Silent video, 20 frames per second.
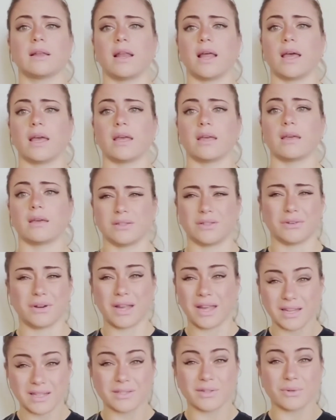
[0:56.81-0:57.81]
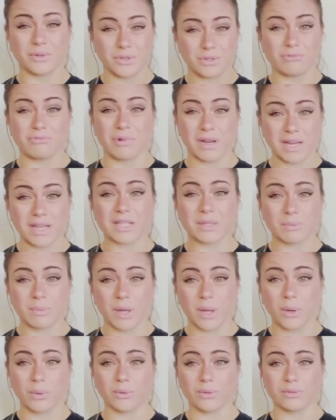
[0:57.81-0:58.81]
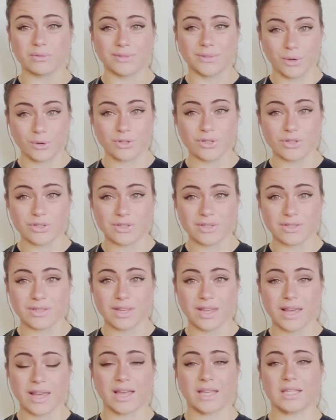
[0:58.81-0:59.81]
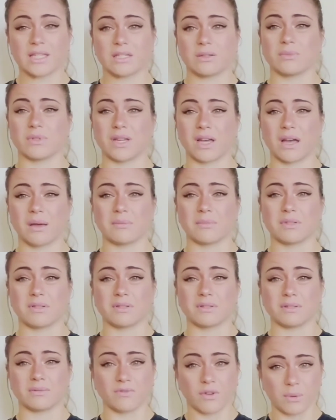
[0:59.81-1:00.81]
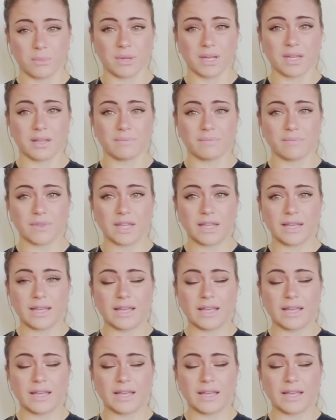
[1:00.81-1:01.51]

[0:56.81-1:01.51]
like your head is going to really explode, nauseous, and sometimes vomiting.